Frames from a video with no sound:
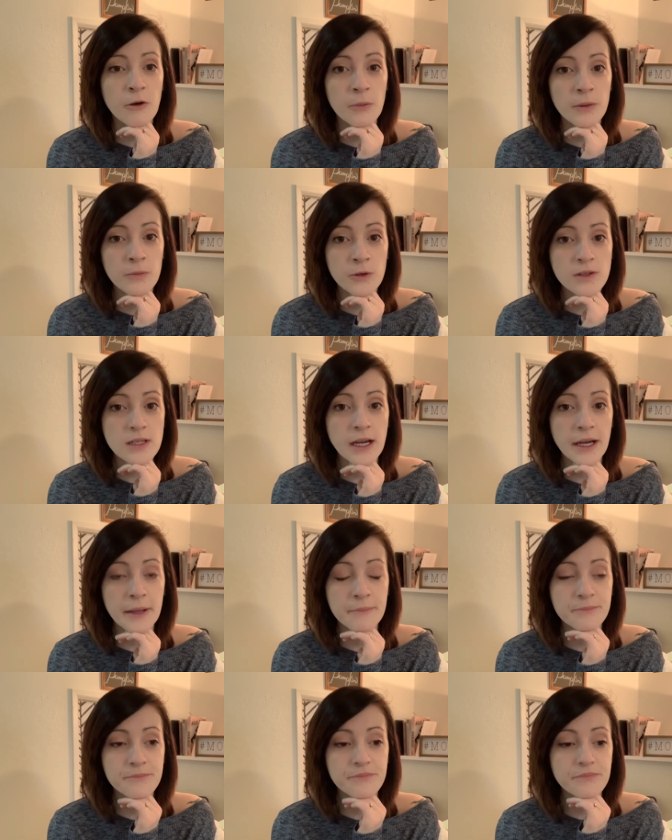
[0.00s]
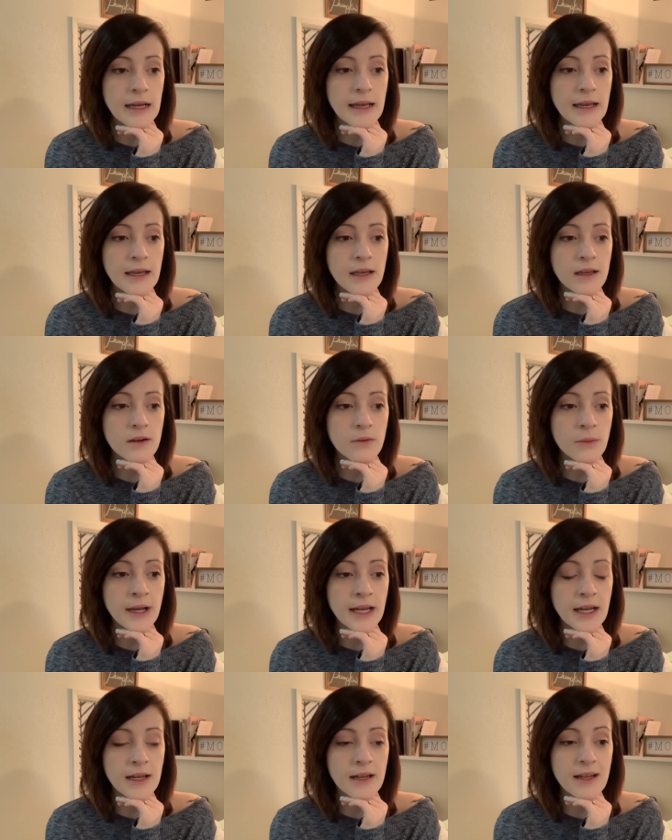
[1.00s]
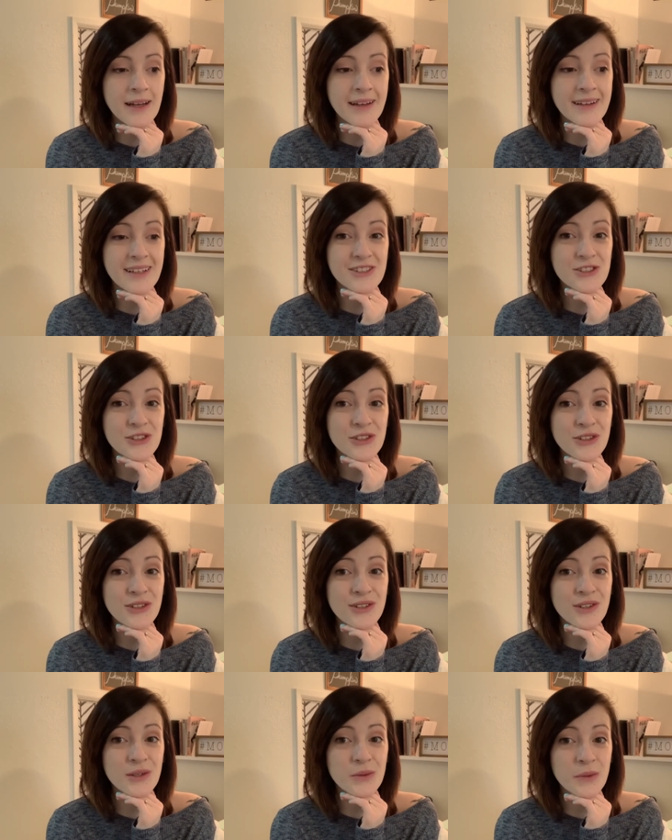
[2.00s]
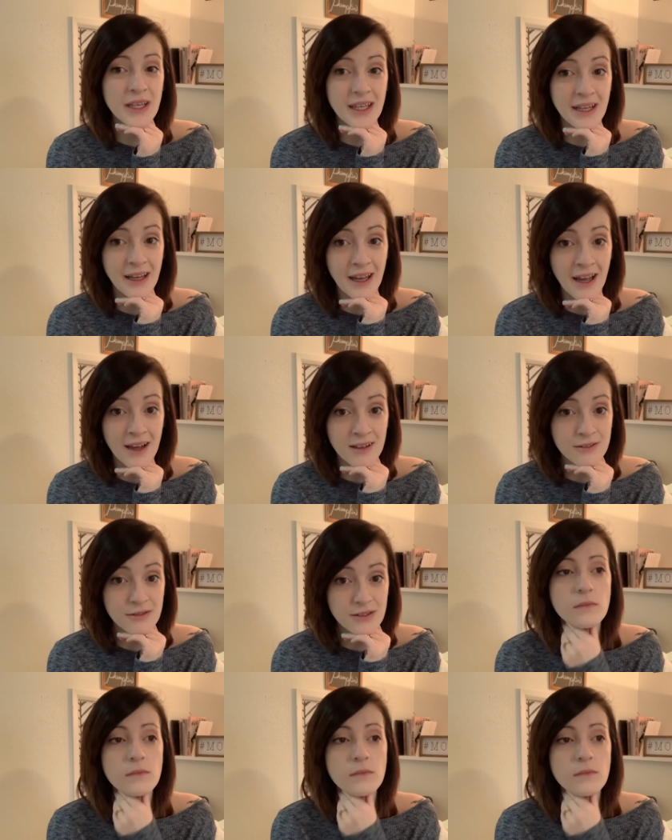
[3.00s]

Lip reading: bit more time. I waited an additional week and a half.